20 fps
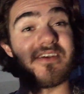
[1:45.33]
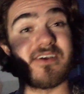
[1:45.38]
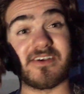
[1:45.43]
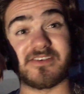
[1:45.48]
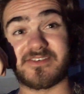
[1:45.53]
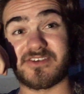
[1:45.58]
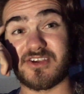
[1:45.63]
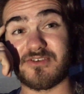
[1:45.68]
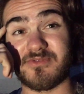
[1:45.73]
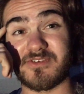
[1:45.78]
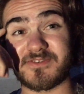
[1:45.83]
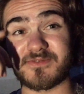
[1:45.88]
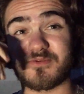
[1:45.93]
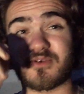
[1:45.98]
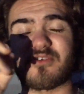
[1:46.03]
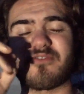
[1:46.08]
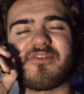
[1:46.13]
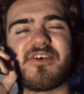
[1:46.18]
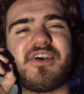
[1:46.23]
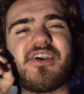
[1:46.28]
As humans,
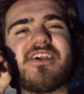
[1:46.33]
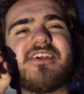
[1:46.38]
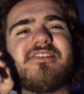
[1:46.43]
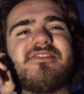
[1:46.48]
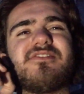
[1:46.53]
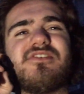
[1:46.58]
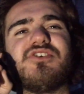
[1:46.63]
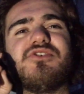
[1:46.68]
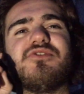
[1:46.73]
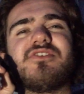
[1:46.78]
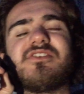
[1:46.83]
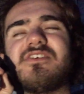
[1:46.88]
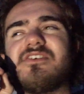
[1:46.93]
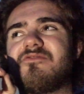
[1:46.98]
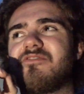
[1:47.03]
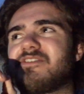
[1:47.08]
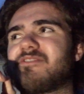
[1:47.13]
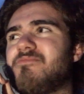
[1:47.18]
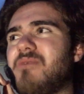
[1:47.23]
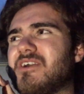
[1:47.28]
we're very
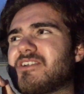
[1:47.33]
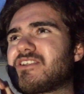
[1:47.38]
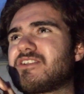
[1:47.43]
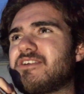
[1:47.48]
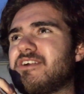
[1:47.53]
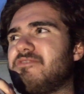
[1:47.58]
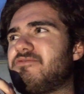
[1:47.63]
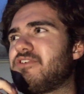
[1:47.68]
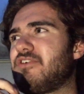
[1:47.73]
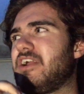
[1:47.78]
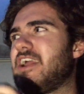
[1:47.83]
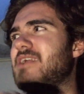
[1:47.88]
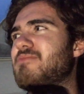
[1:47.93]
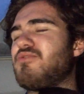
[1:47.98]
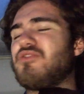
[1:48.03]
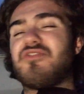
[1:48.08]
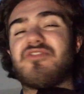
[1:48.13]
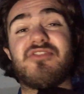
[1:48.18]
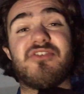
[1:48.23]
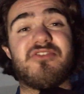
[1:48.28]
intuitive, especially if you're
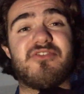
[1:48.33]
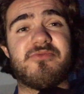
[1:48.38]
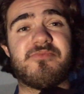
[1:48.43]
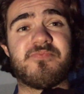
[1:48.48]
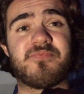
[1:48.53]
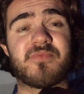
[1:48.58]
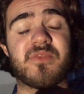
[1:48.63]
able to